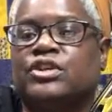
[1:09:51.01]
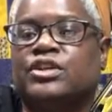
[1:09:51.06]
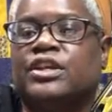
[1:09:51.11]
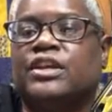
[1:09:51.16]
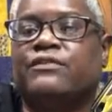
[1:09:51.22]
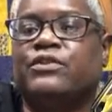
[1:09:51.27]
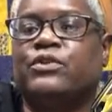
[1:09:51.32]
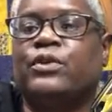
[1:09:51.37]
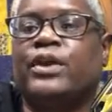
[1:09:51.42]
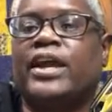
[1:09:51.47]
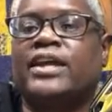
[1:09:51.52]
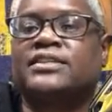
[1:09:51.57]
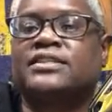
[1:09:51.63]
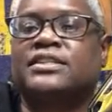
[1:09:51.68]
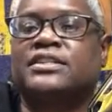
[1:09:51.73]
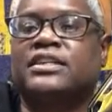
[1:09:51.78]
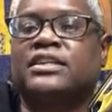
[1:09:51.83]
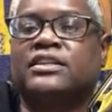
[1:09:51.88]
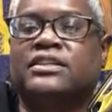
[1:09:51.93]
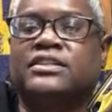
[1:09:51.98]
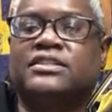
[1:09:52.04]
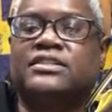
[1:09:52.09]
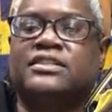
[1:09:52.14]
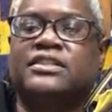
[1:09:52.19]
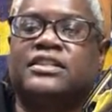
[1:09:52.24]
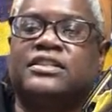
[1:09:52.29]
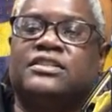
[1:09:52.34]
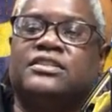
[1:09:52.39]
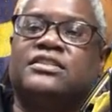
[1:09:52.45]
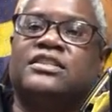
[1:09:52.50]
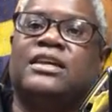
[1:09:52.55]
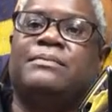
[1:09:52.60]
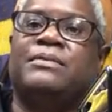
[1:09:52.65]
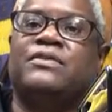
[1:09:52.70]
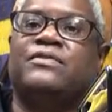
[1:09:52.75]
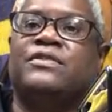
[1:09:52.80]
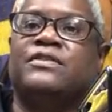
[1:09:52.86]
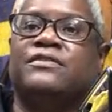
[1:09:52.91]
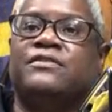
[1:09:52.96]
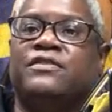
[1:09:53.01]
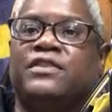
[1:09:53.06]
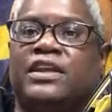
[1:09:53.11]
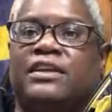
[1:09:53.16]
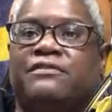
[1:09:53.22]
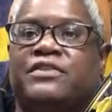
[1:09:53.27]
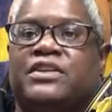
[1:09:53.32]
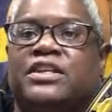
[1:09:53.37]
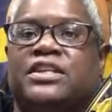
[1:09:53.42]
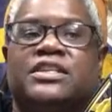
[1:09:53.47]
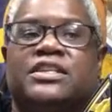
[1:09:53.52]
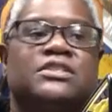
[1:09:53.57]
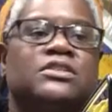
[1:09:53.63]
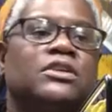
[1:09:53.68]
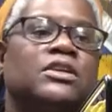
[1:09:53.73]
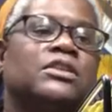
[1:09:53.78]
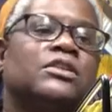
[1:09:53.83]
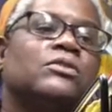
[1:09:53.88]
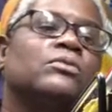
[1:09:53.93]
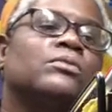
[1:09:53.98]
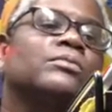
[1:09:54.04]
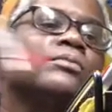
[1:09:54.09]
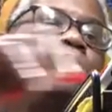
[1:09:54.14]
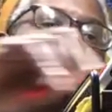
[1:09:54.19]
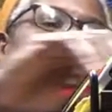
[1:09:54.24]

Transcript: If you accidentally stitch some of the fluffiness on the